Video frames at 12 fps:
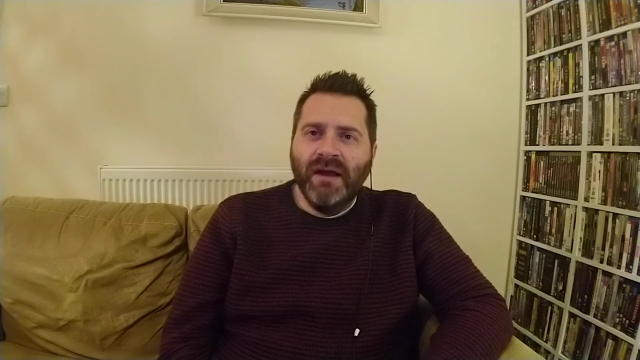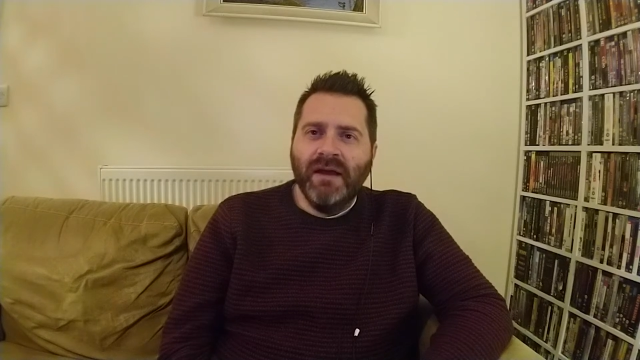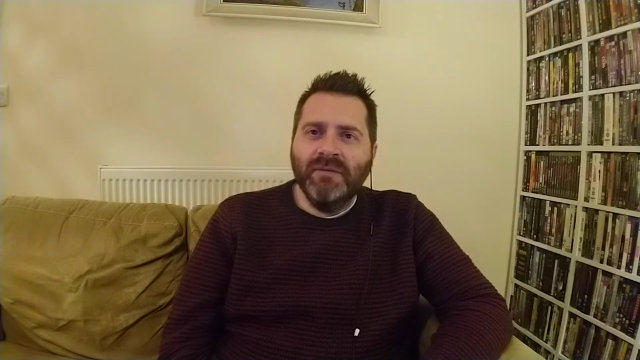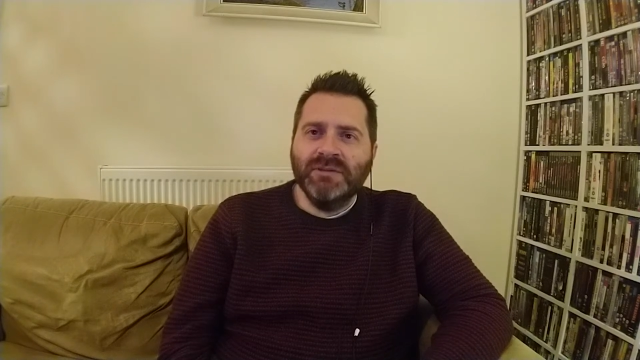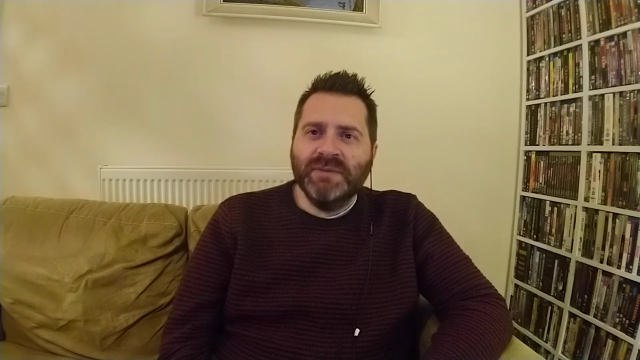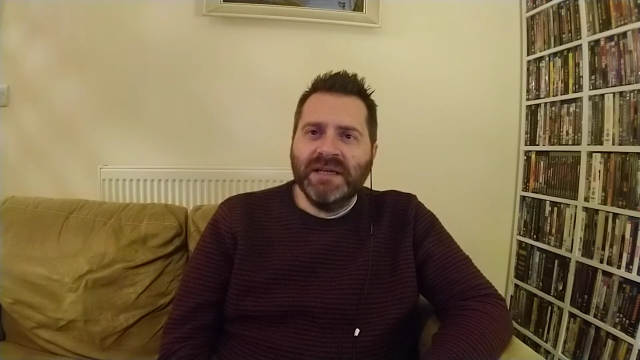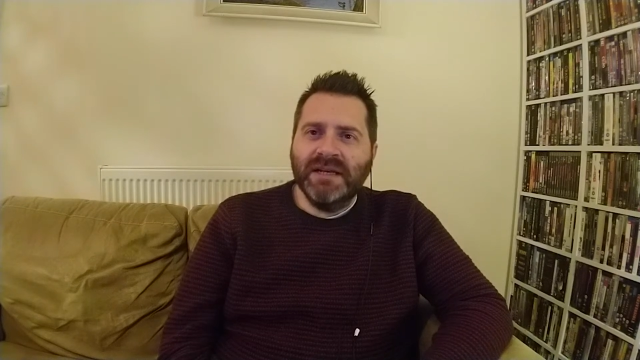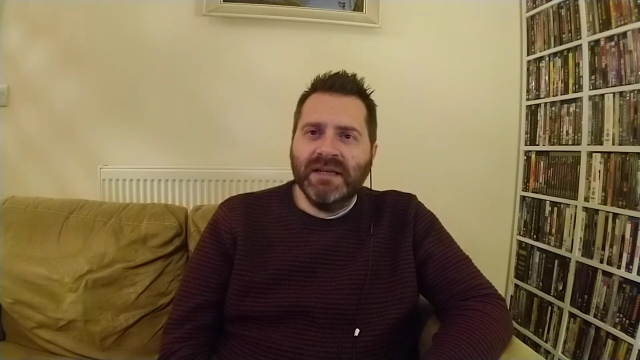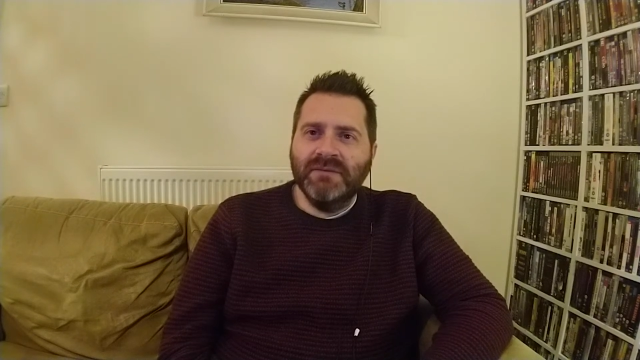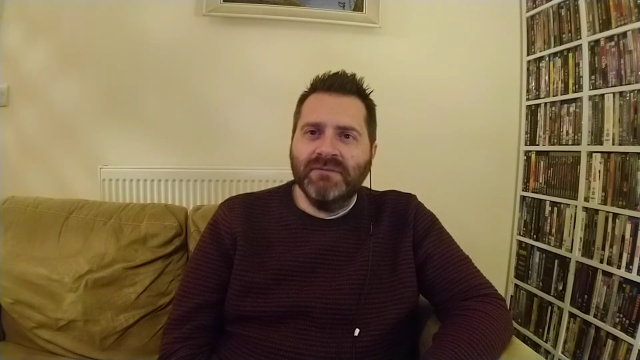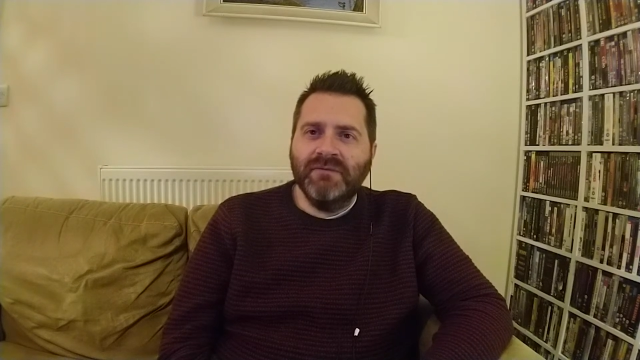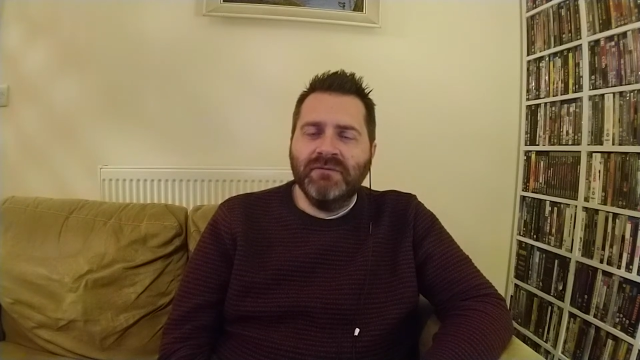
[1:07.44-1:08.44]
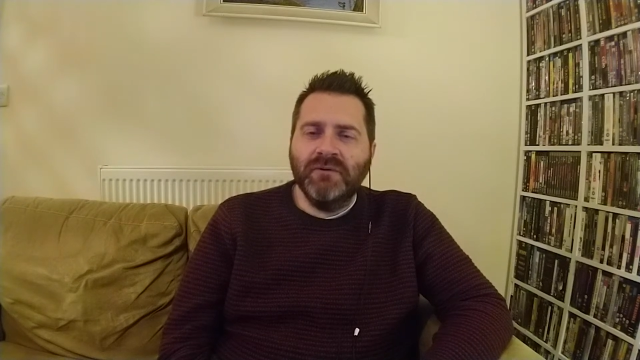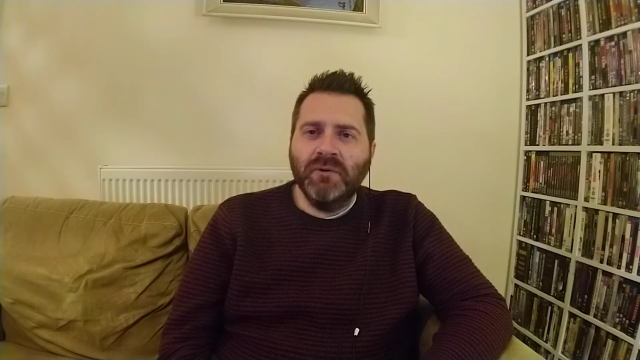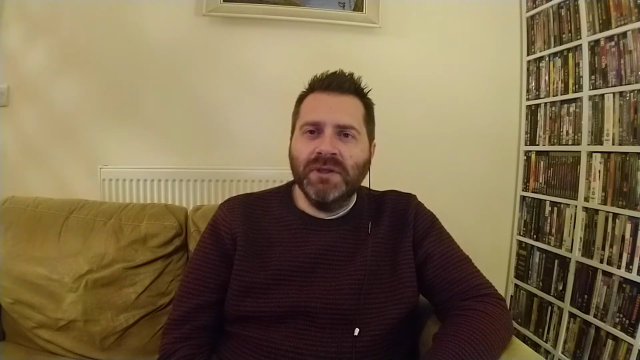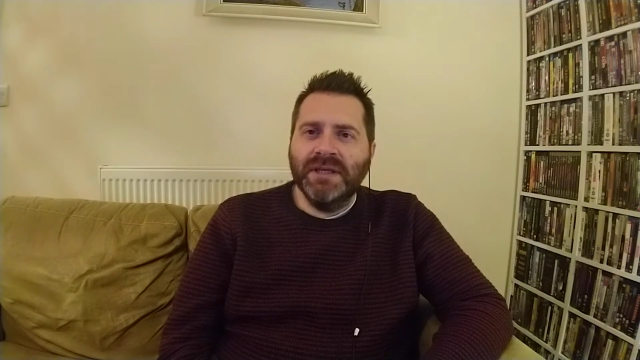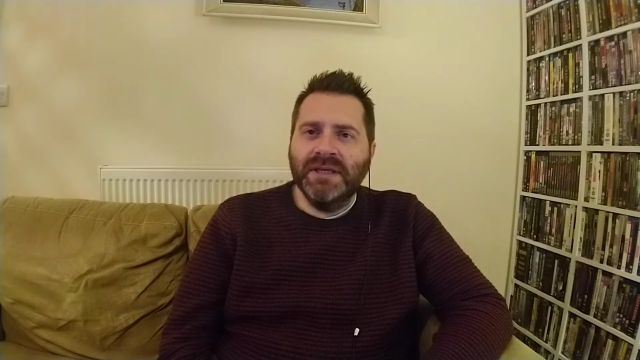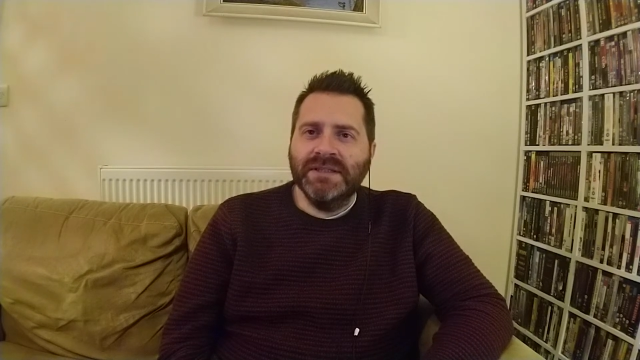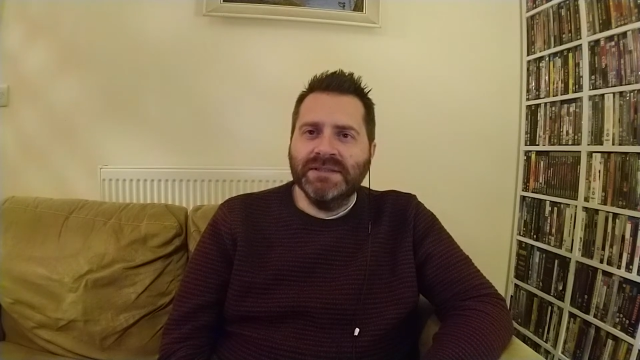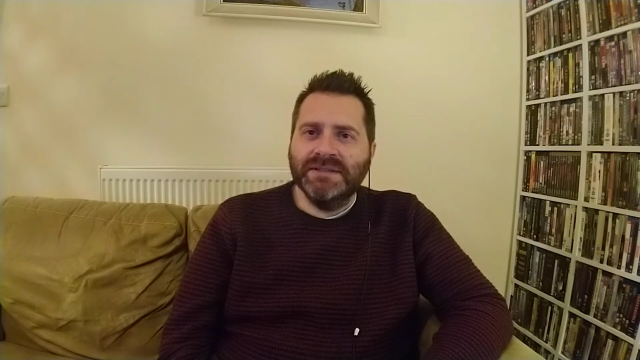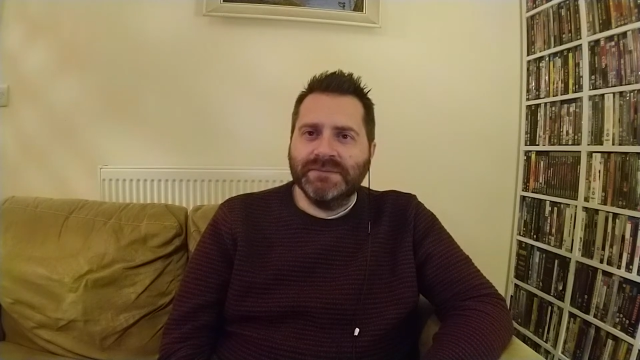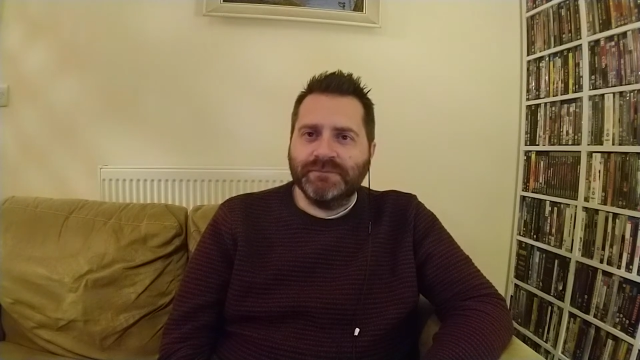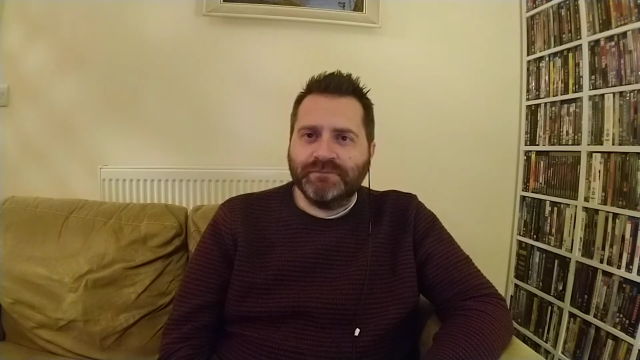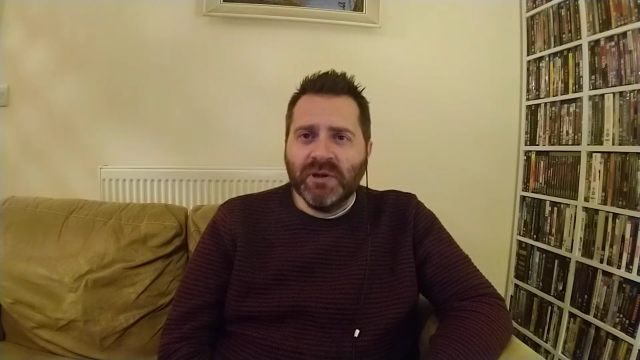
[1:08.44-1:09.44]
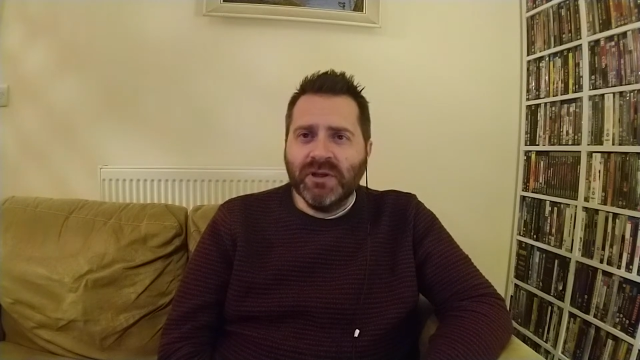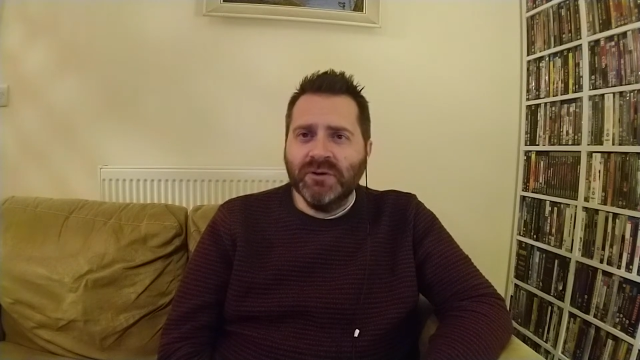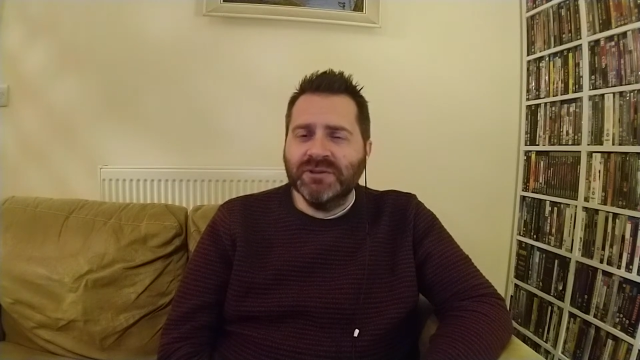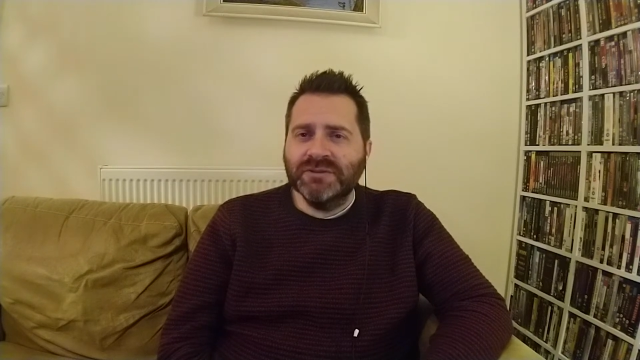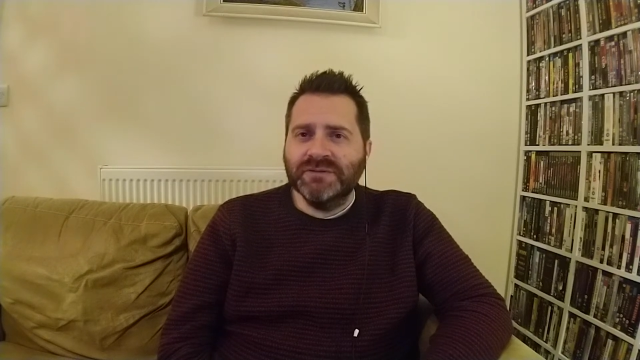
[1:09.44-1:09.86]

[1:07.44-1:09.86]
He's been clean for 4 years, but Lou is